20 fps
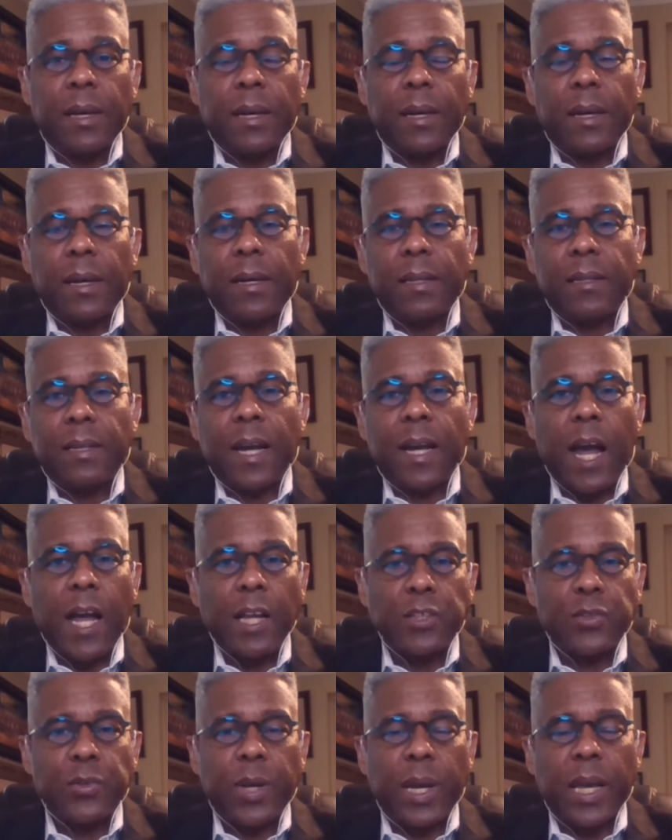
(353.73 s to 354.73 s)
The
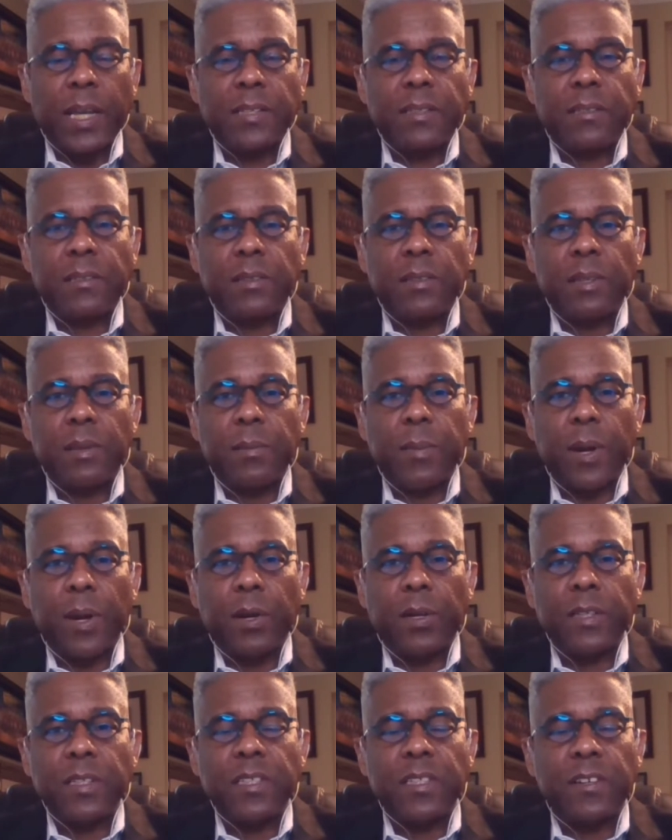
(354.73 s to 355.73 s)
contrast to the
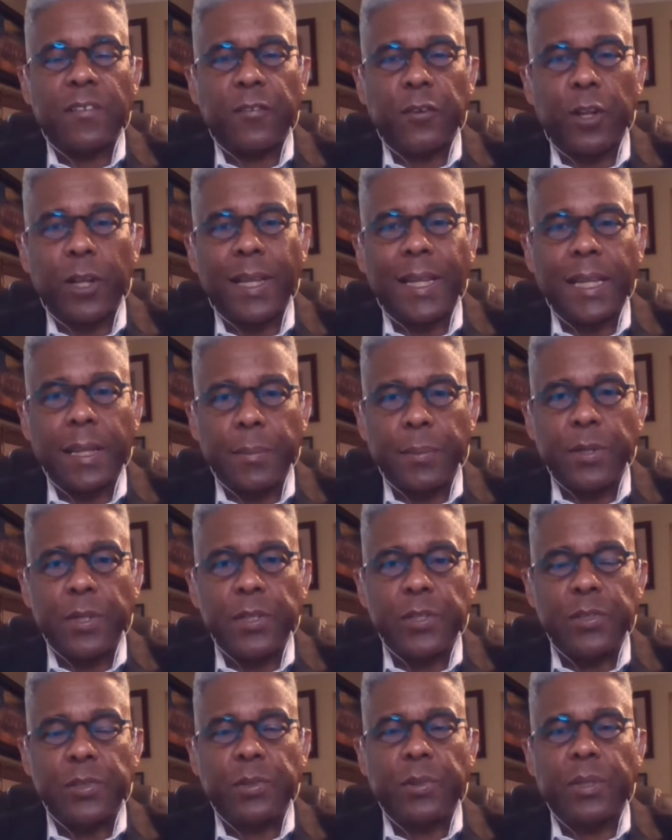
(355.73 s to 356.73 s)
American Civil
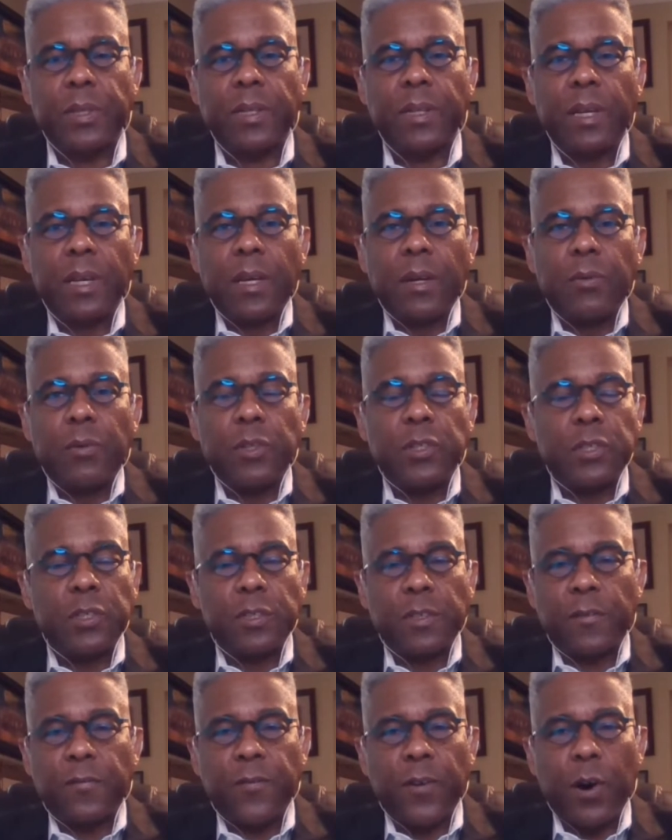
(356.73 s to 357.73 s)
Liberties Union, which
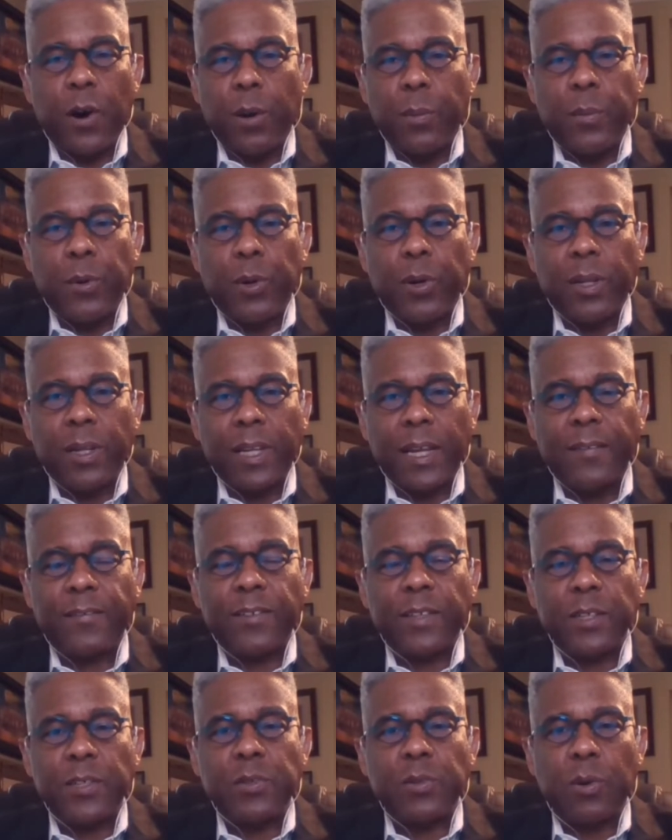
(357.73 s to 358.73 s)
is a far more
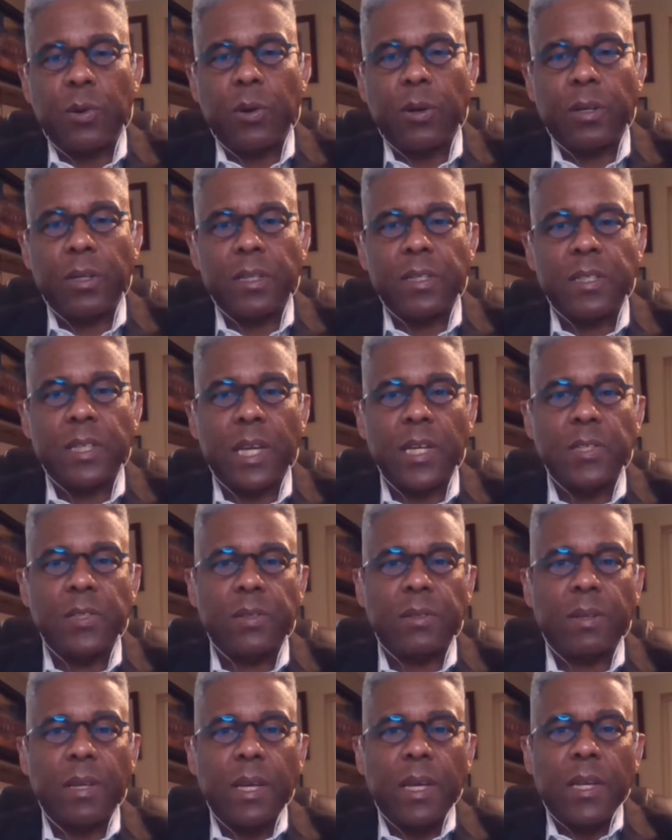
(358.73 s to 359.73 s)
leftist
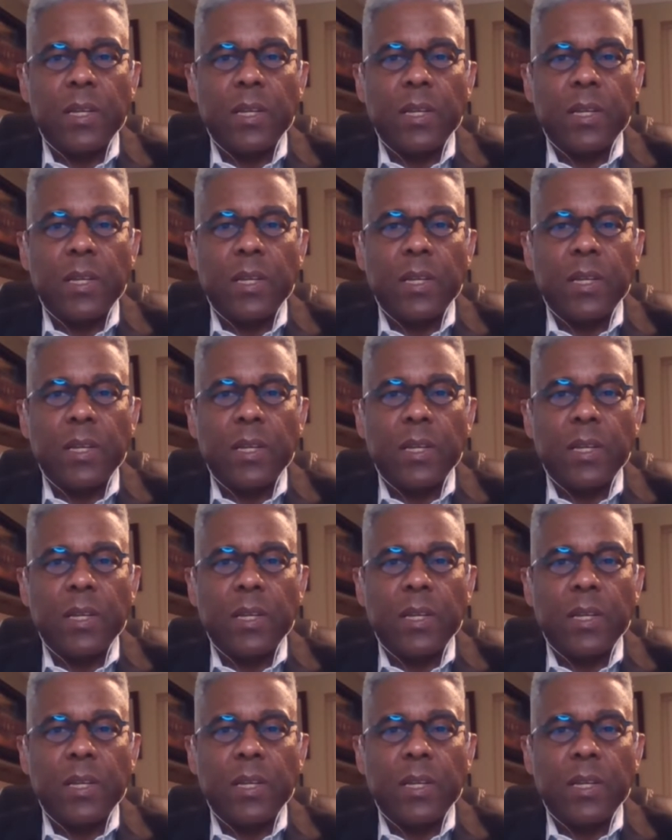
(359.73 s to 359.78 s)
organization.